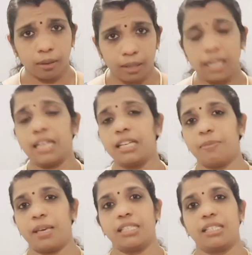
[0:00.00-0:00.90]
treat the
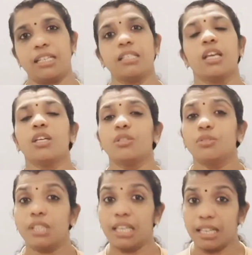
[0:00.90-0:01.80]
patients, to
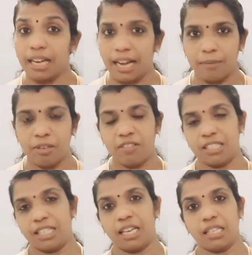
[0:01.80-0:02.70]
see the lab
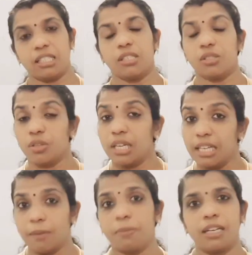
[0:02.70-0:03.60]
investigations, to
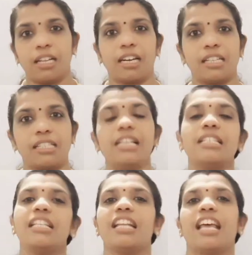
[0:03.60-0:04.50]
interpret the
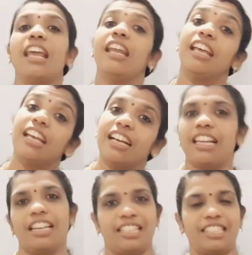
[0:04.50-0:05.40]
results in their
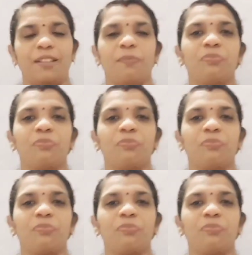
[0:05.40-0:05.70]
clinics.